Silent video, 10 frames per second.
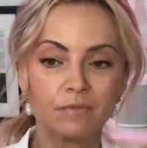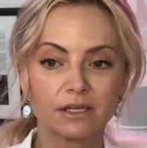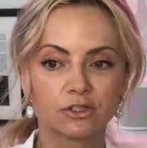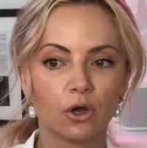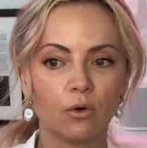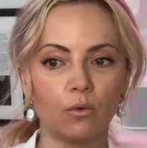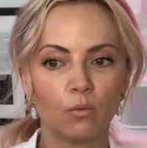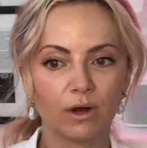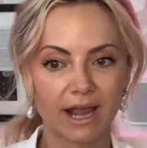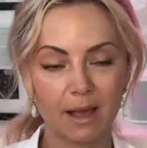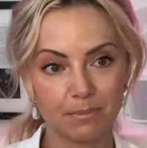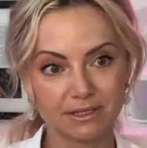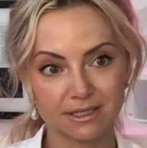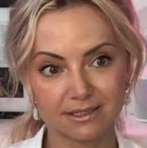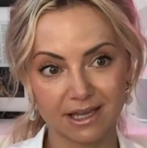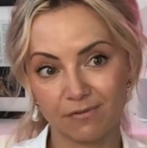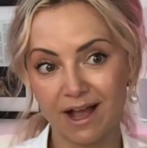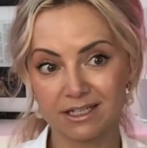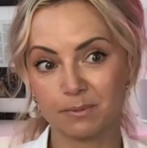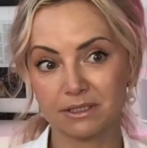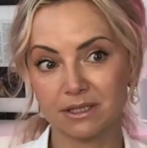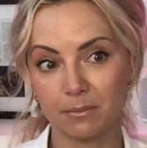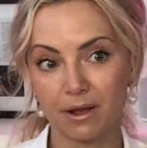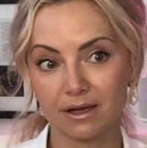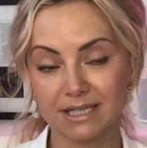So what happens is if I spend ten bucks,